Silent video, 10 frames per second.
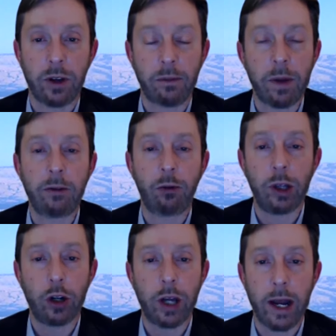I mean, if we
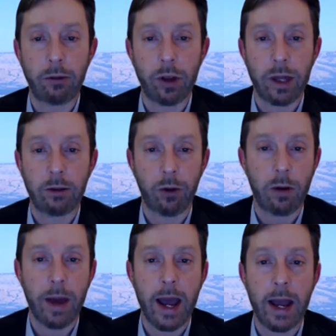look at everything
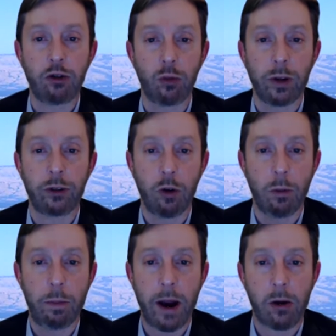from a Driscoll
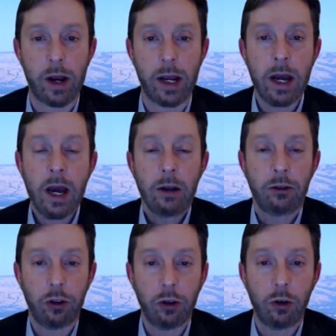berry
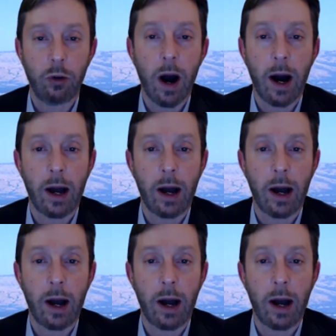to,